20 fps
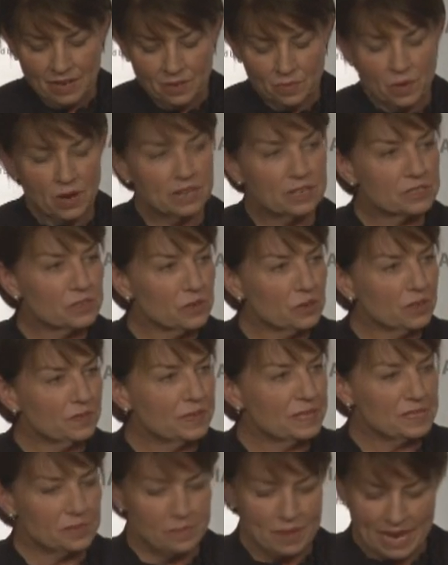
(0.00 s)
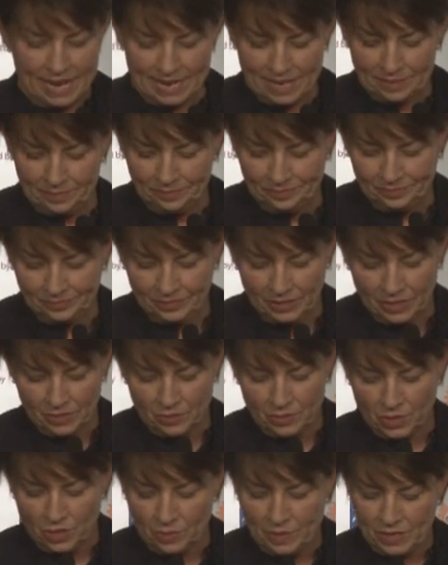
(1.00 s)
Why does all of this matter?
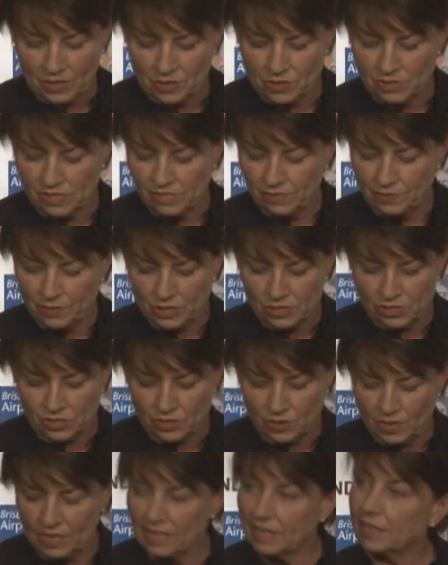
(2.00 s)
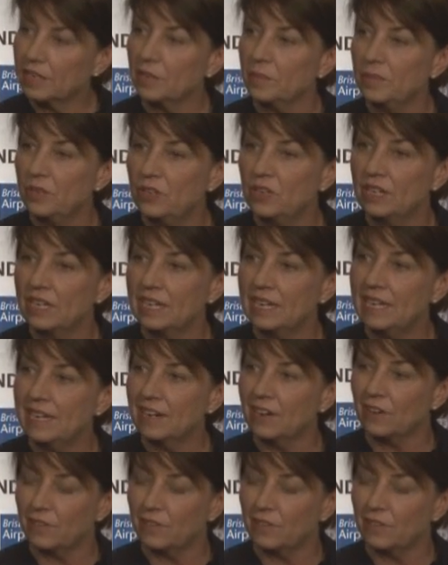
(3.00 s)
Well, because fostering a community